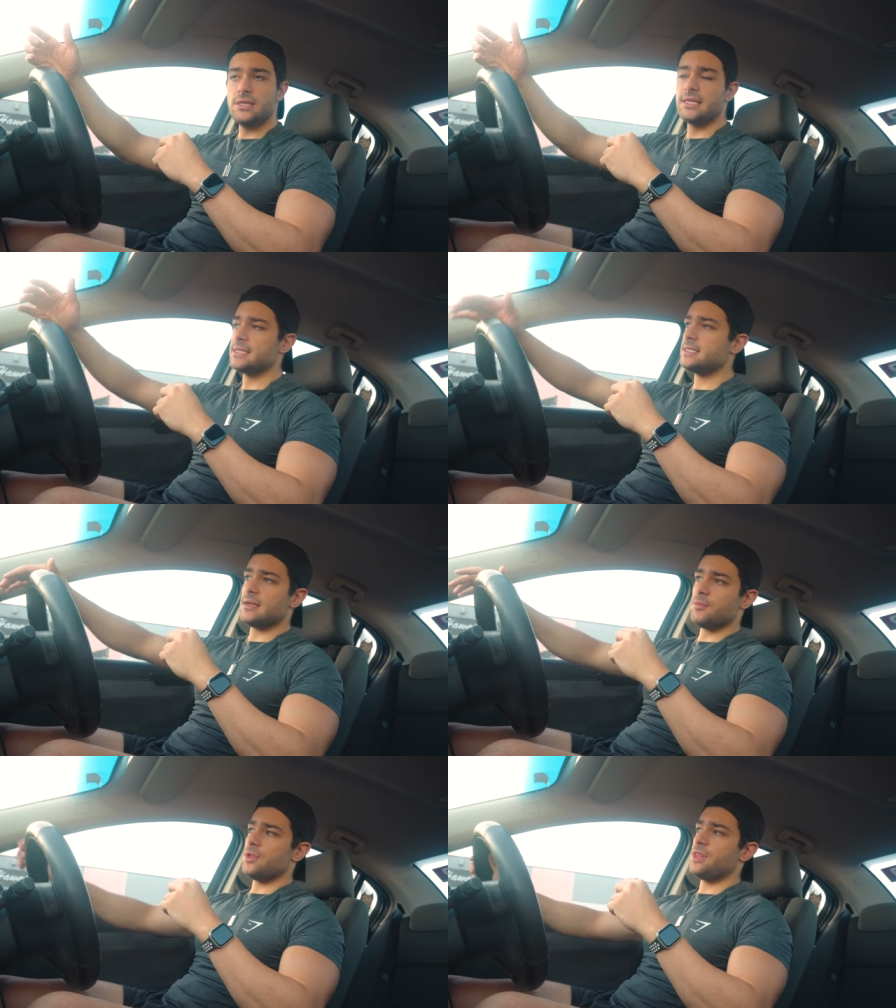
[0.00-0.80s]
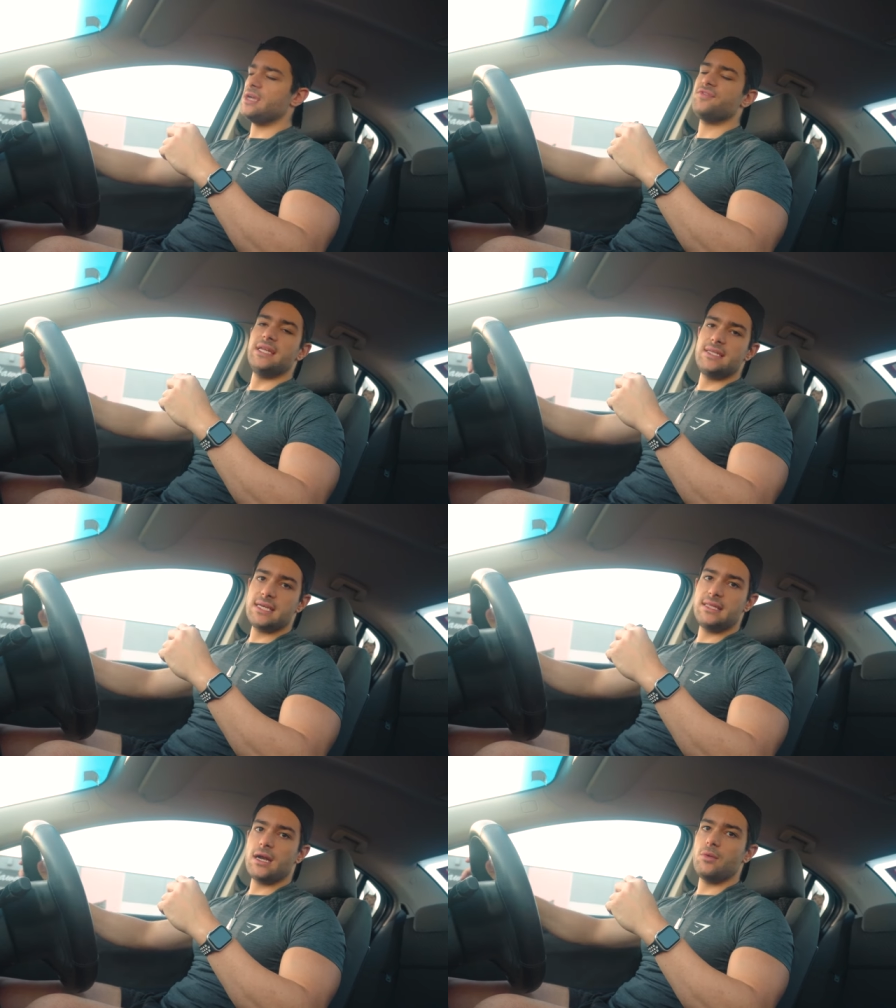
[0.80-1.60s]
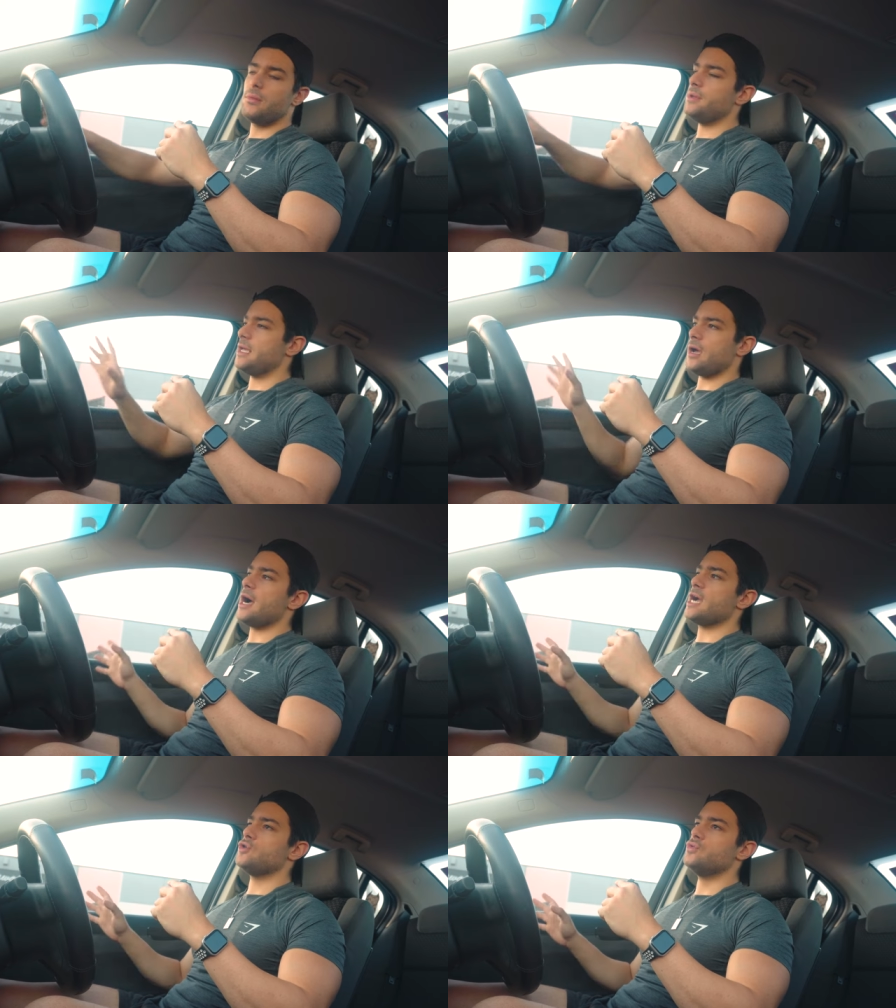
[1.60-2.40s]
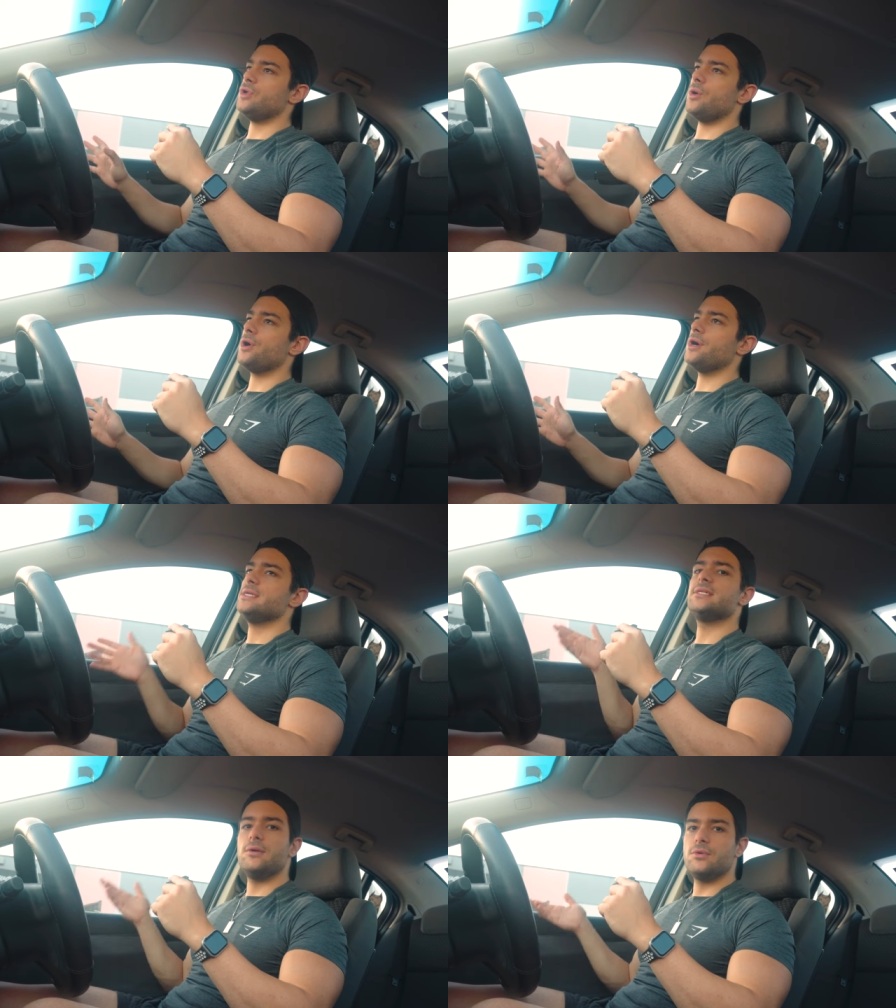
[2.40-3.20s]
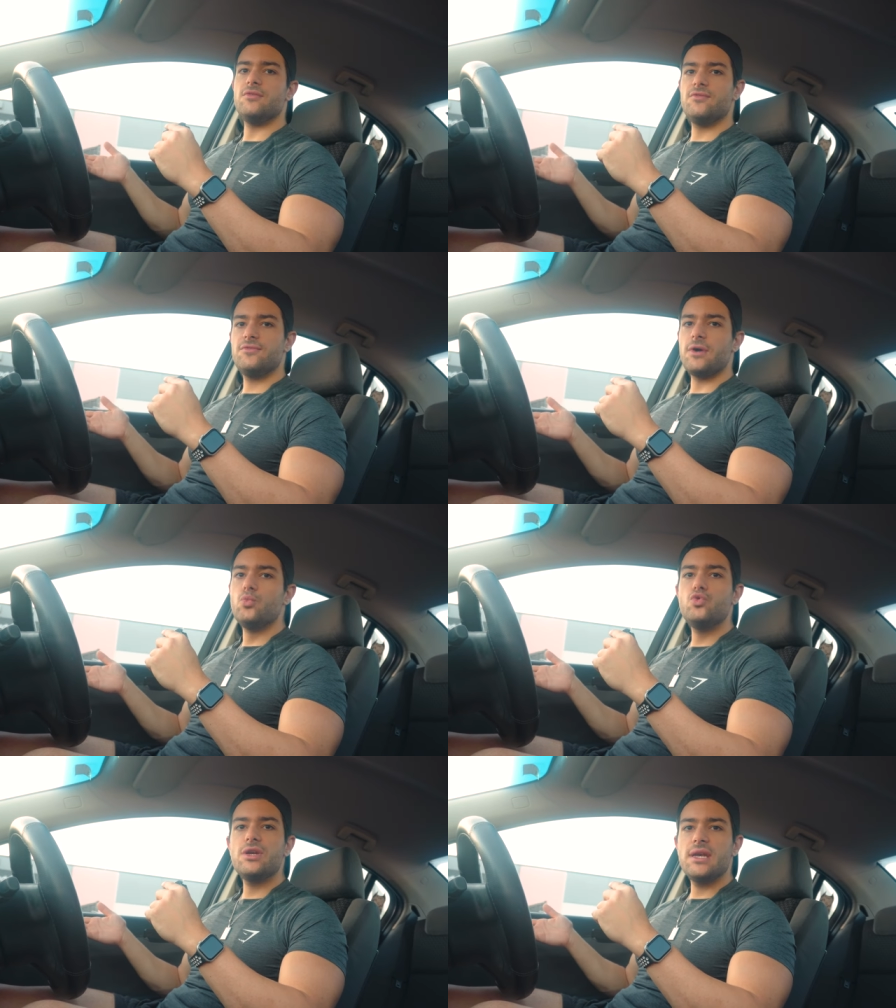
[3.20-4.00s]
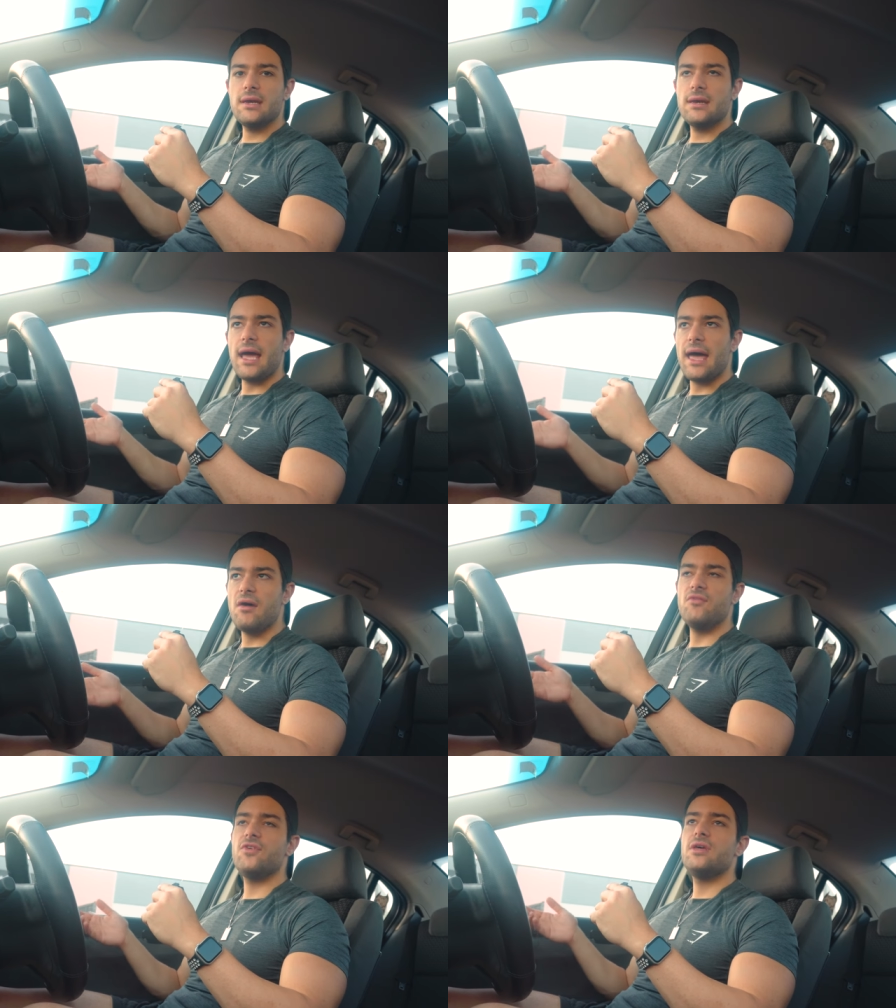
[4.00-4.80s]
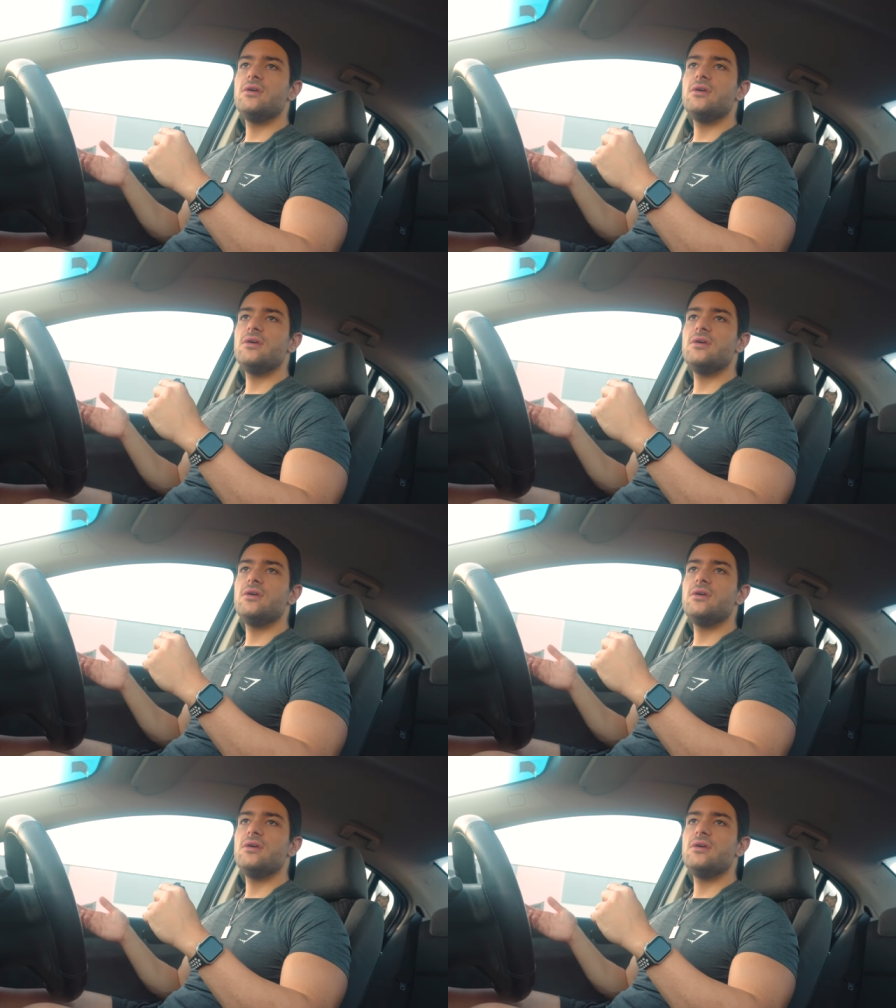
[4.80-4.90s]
That That's the number one thing. If they did, then I would have been like, all right, cool, no worries. I would have, I wouldn't have